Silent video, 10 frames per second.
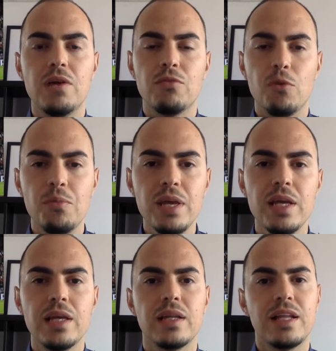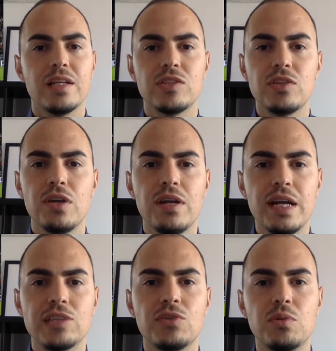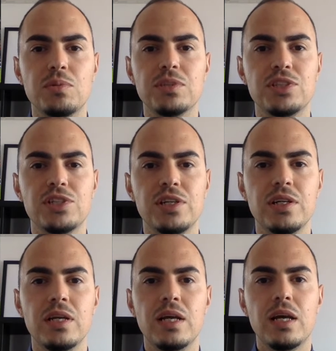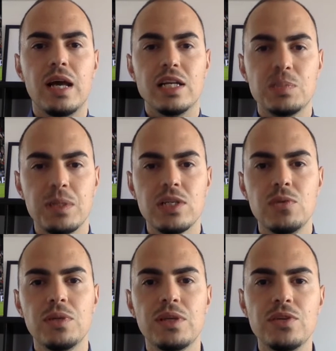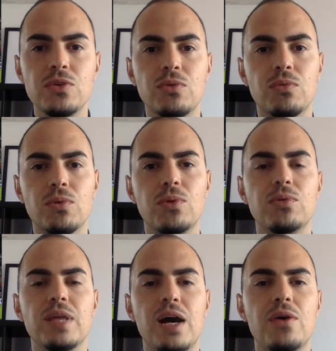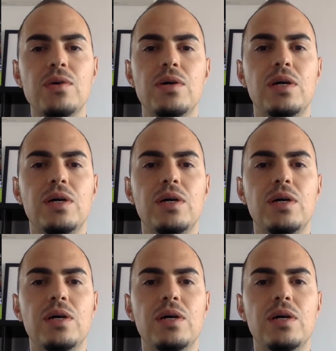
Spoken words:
For me, that's not a natural position, and especially with the new rule now,